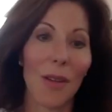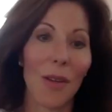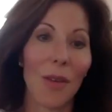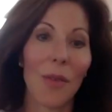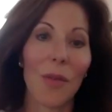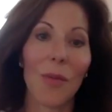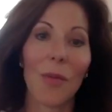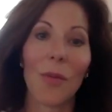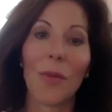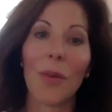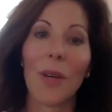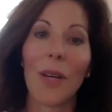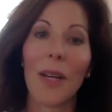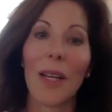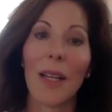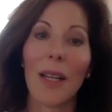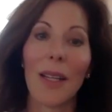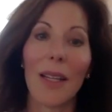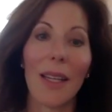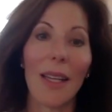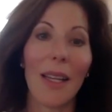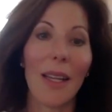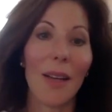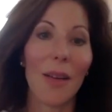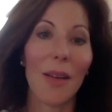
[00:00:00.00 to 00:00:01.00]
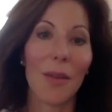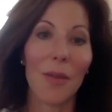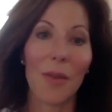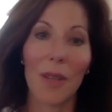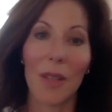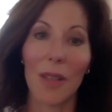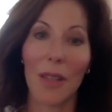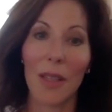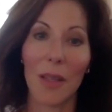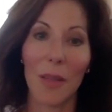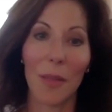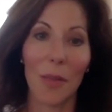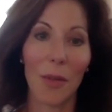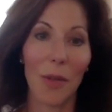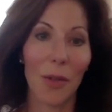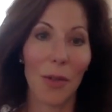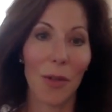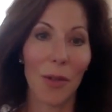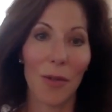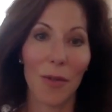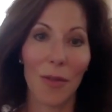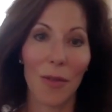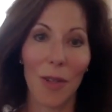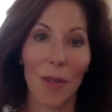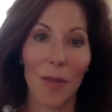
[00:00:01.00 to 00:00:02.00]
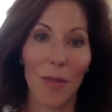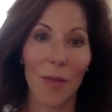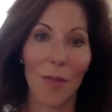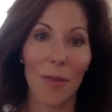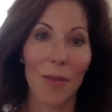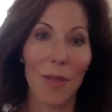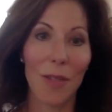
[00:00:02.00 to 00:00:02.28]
Mm-hmm. Really, really beautiful.